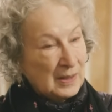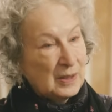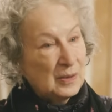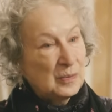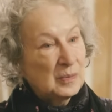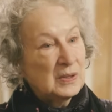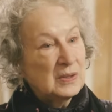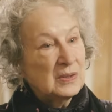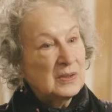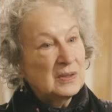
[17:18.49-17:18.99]

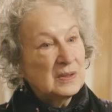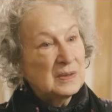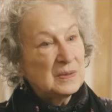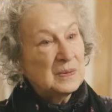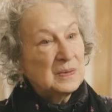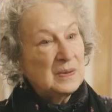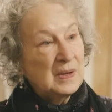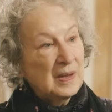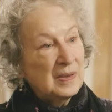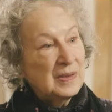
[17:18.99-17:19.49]
which
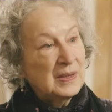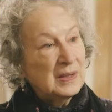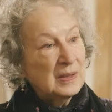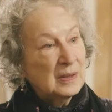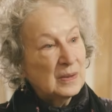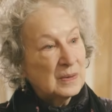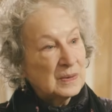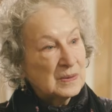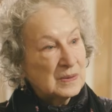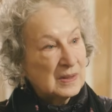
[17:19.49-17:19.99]
is nothing
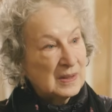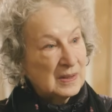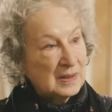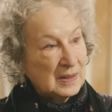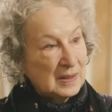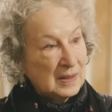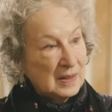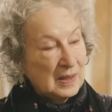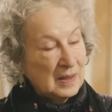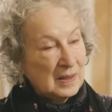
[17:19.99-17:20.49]
goes
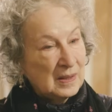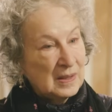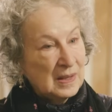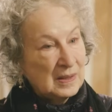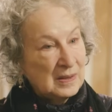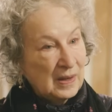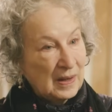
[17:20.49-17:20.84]
in that